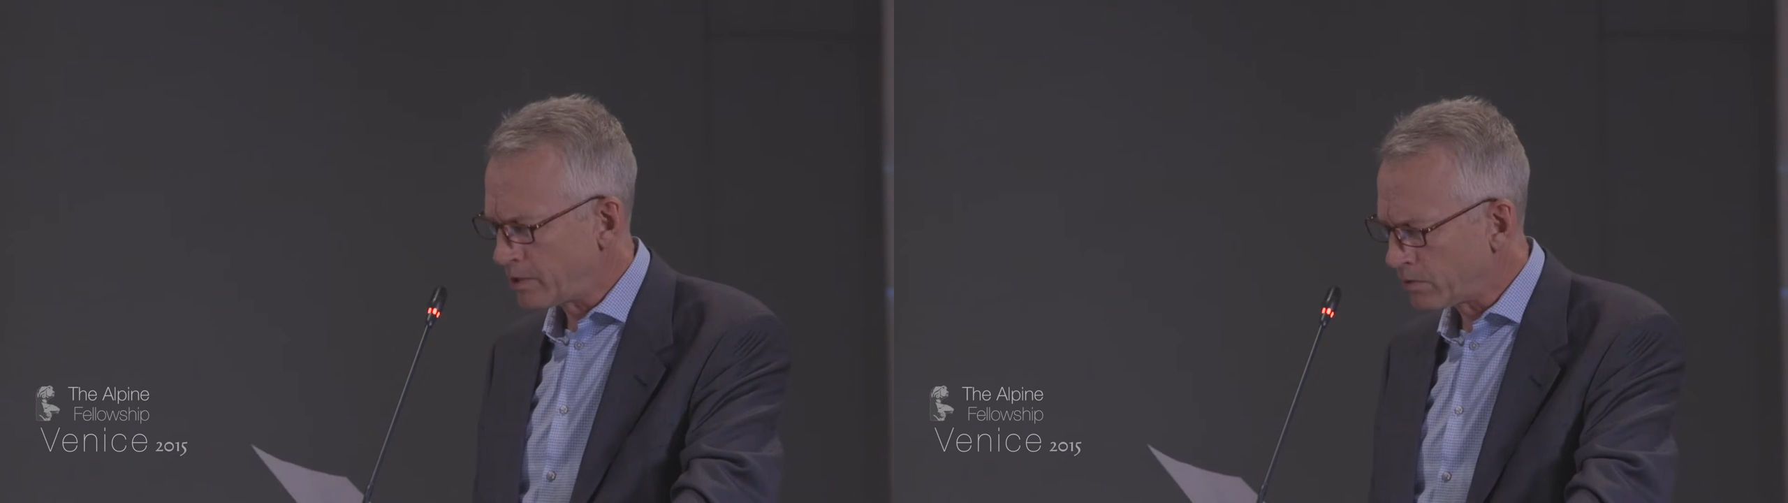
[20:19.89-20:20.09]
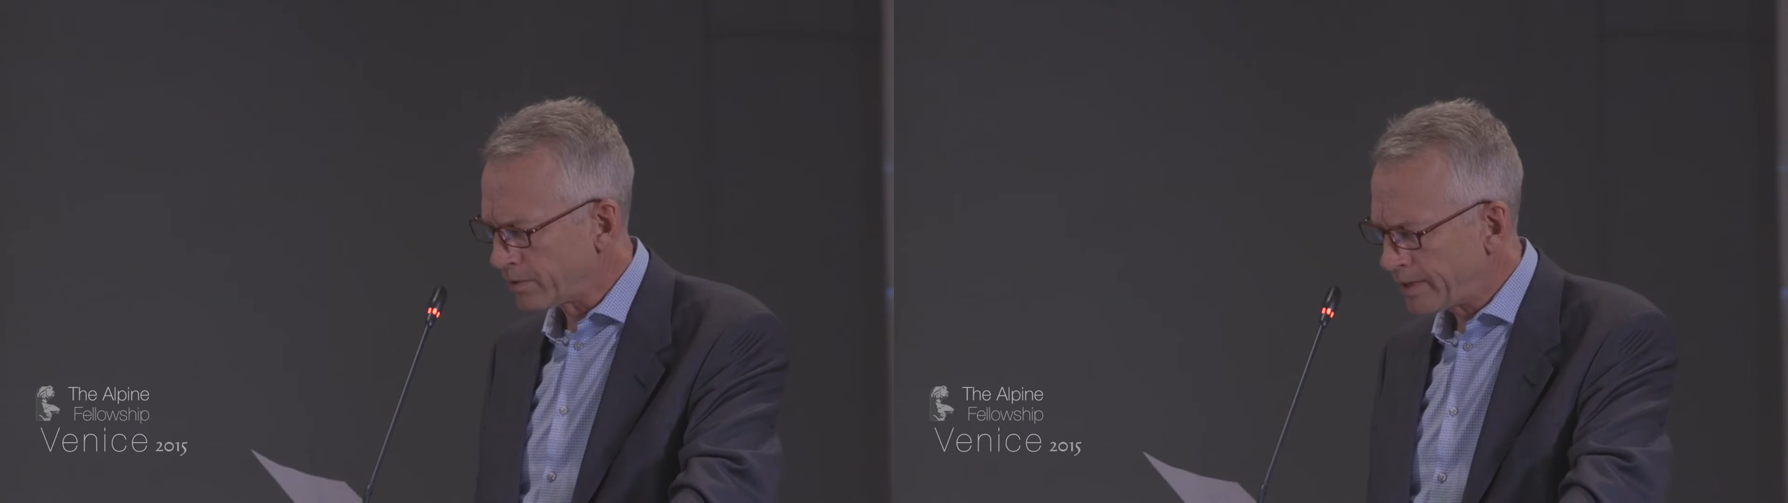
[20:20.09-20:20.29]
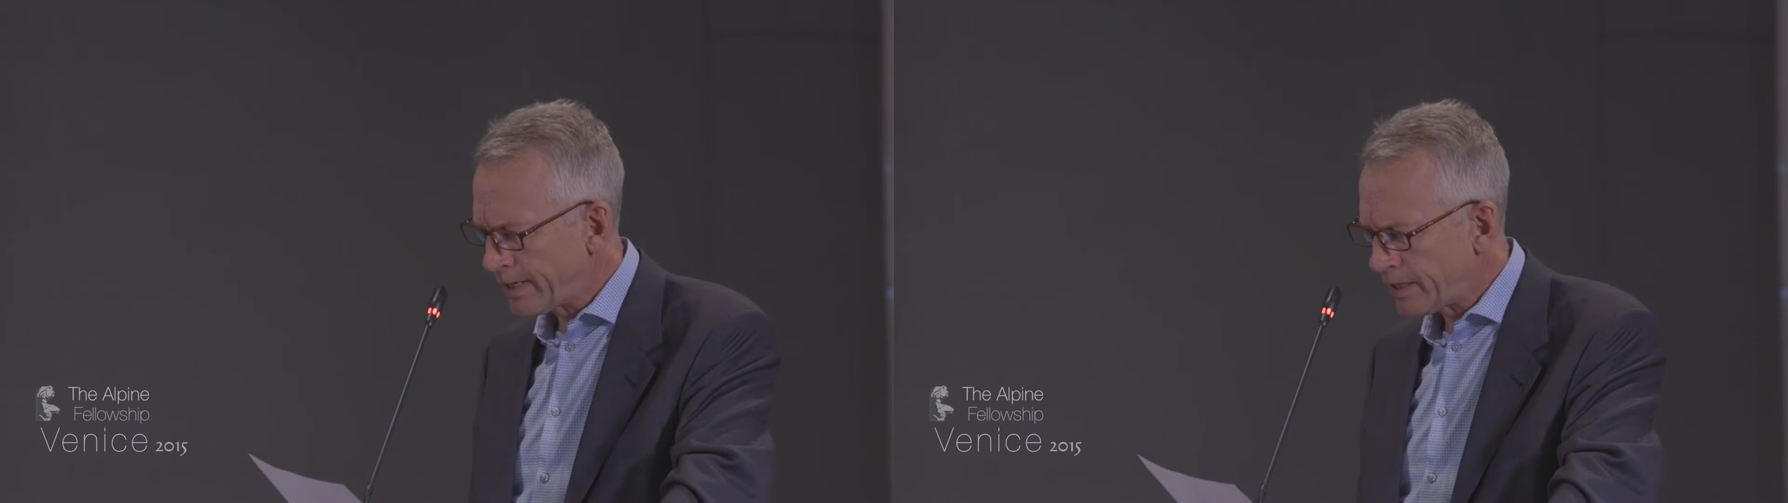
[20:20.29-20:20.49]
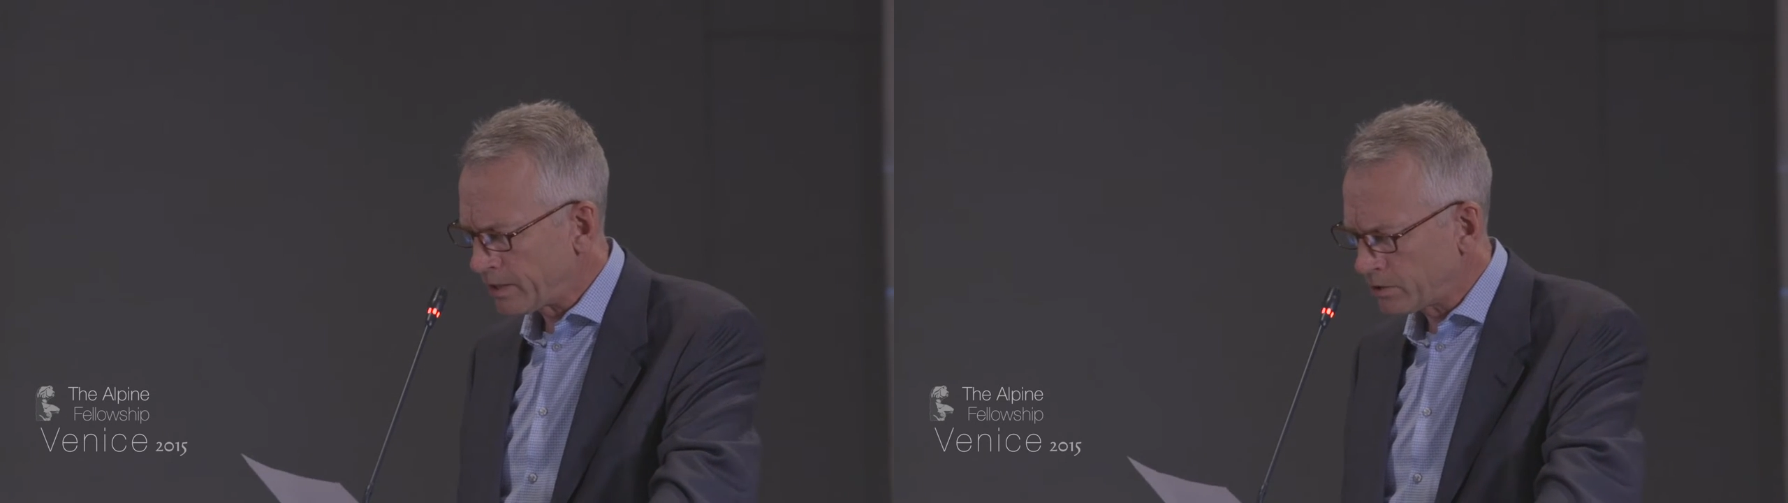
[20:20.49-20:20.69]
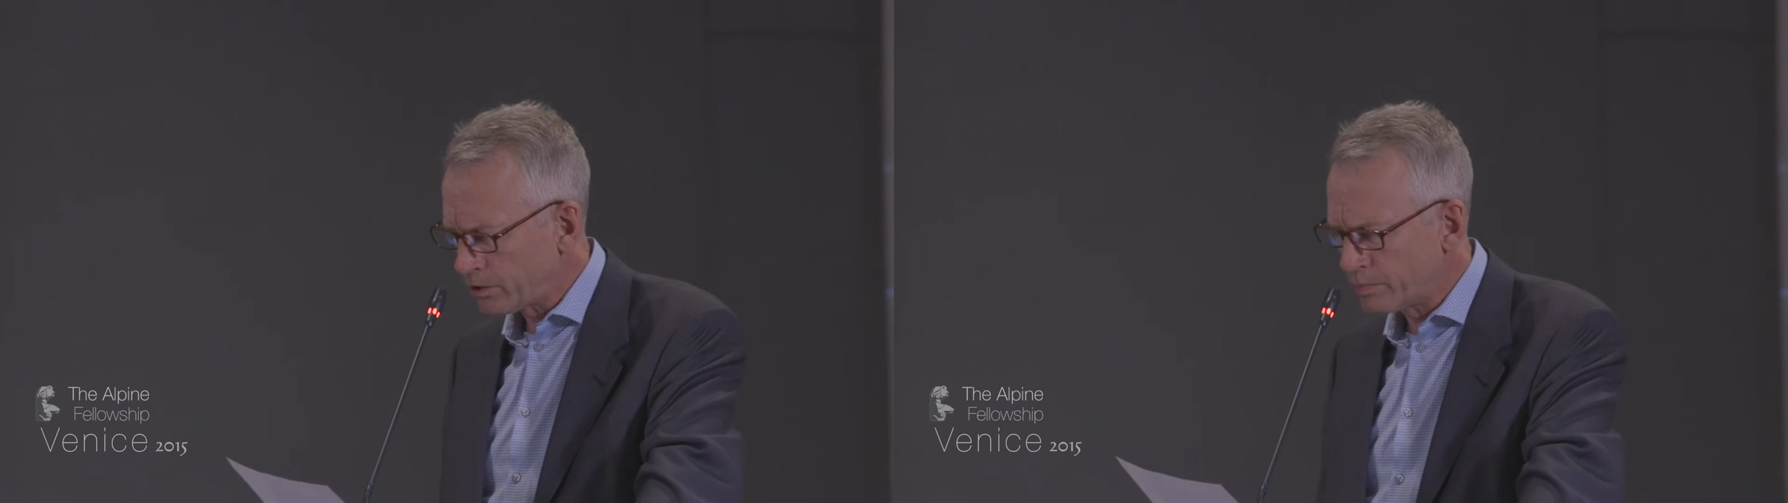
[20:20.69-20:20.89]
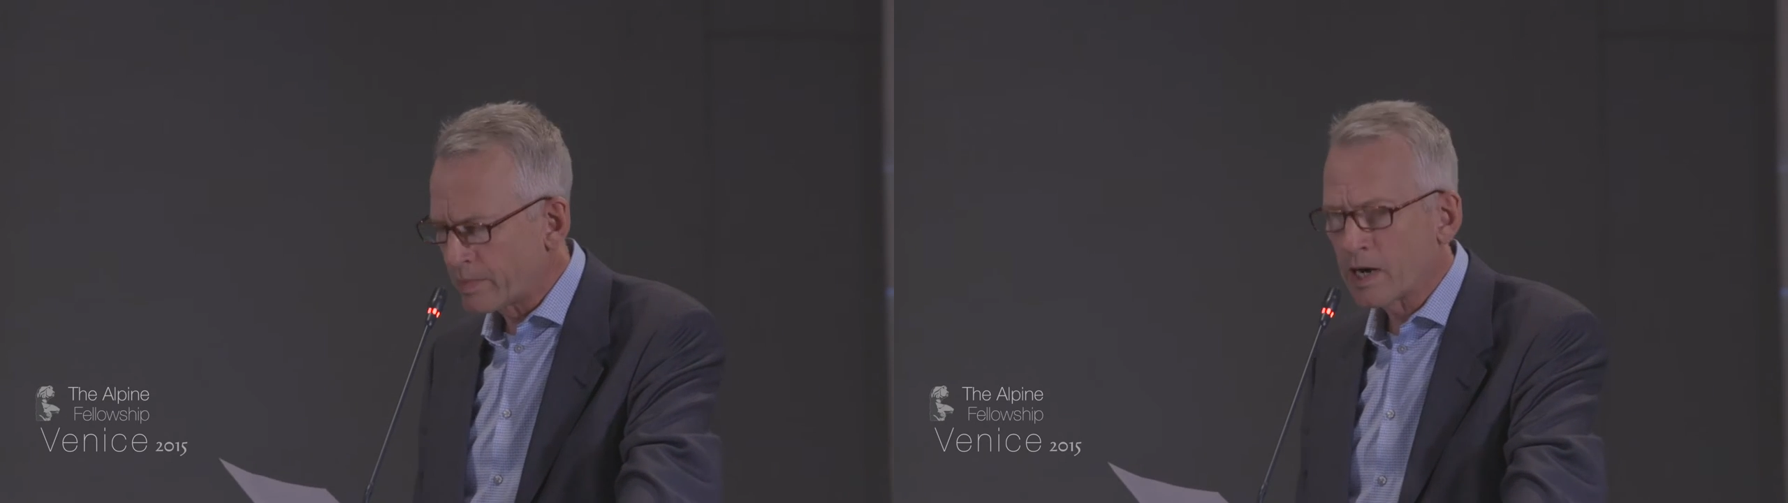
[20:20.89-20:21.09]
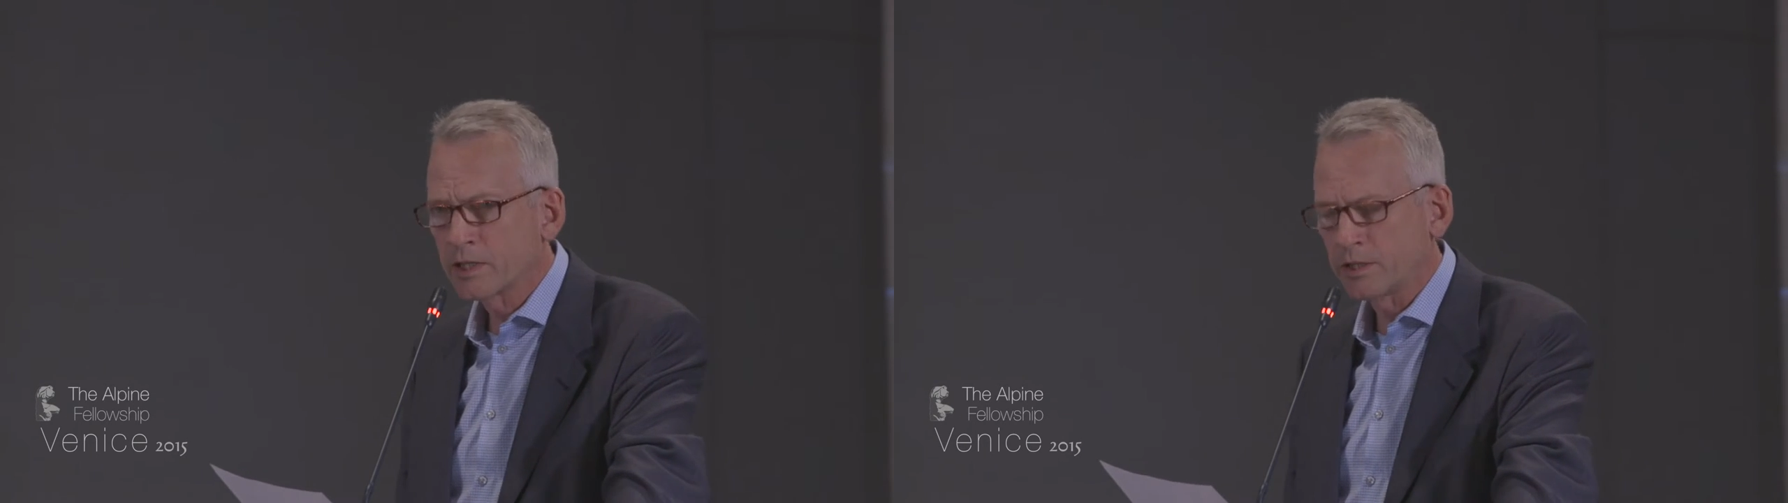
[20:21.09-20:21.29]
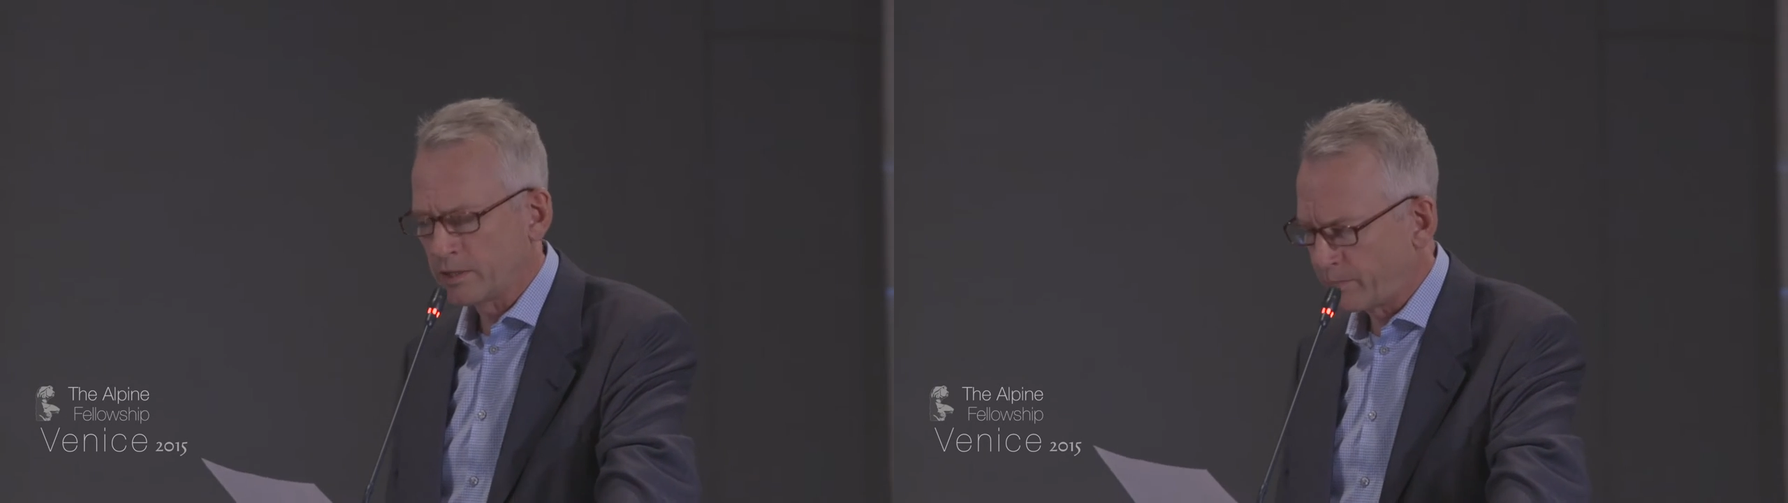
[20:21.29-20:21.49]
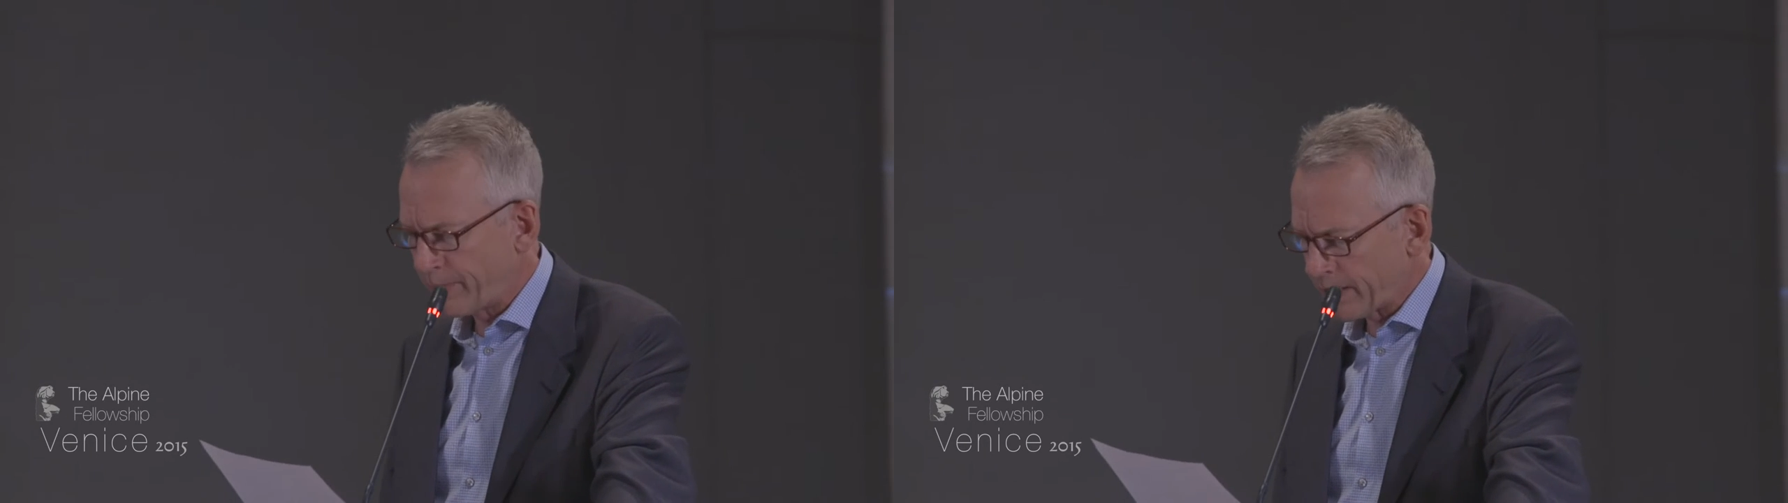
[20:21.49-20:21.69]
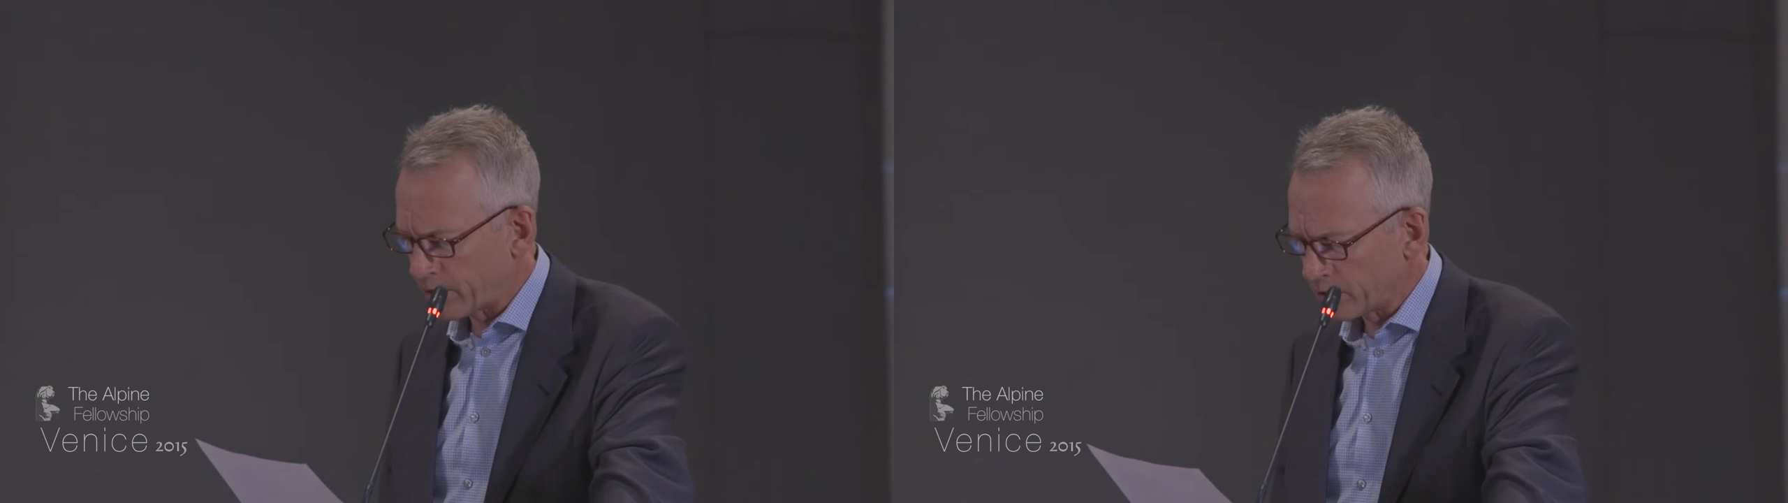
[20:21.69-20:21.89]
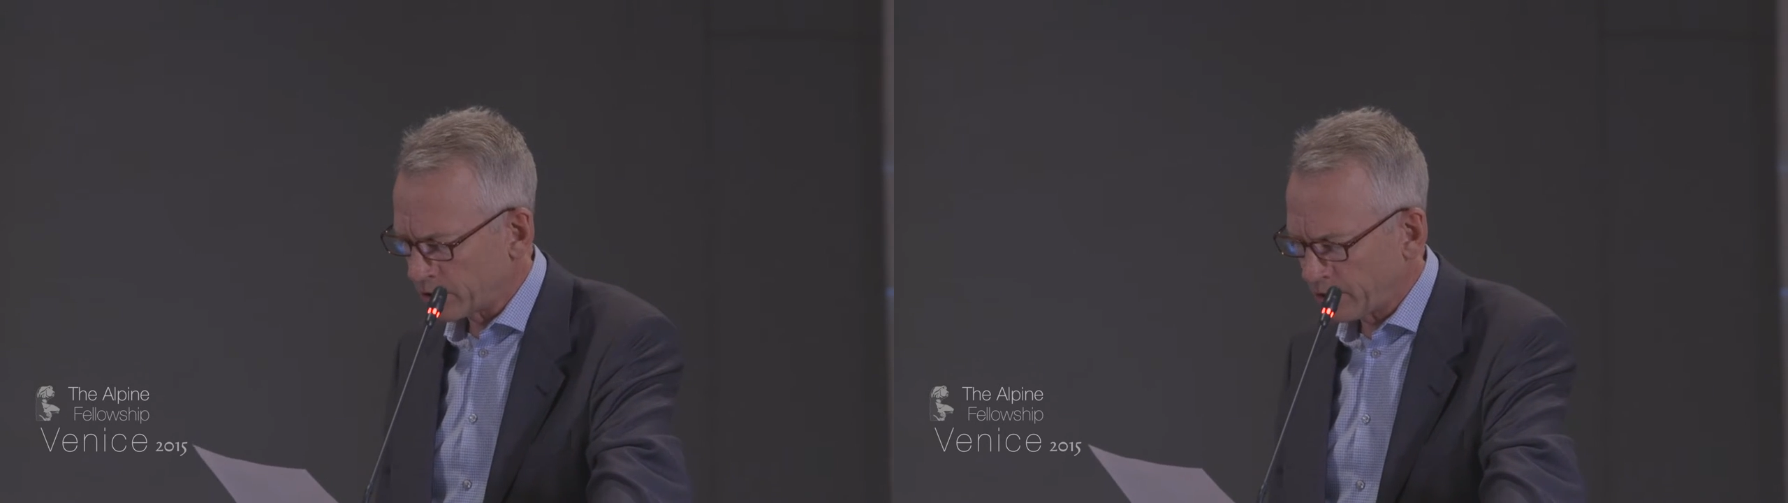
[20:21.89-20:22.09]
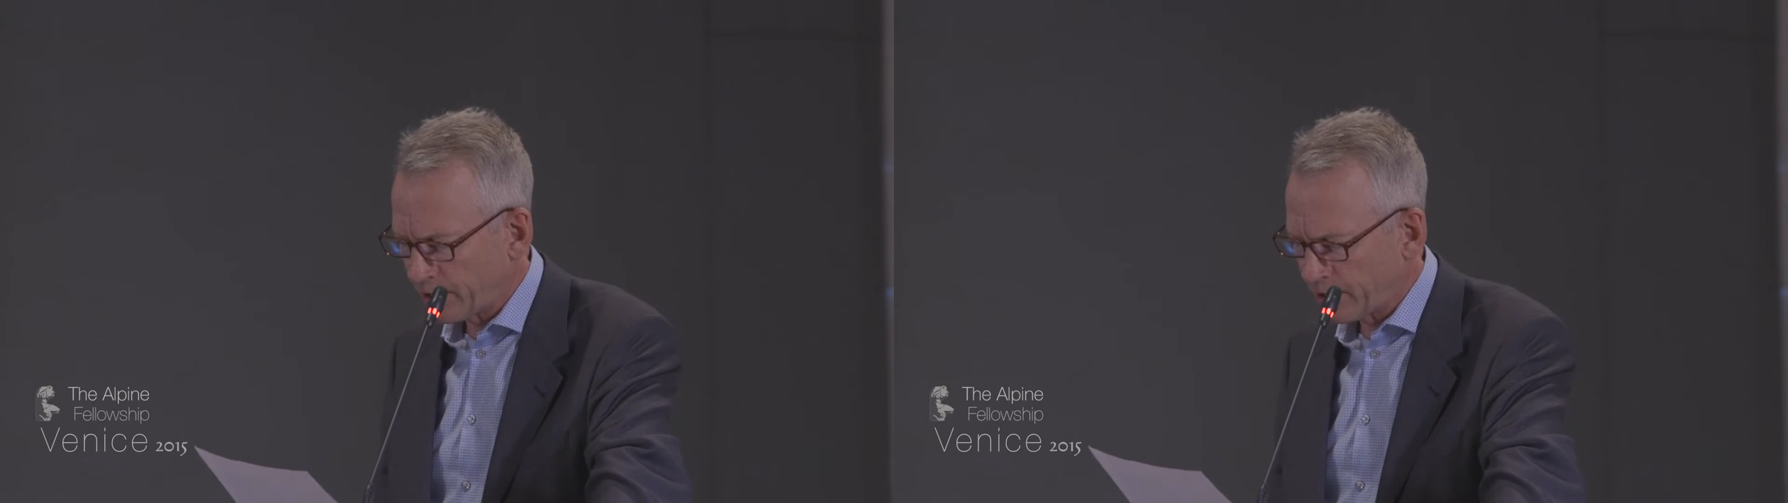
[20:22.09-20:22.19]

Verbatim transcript: the olden days who mocks his betters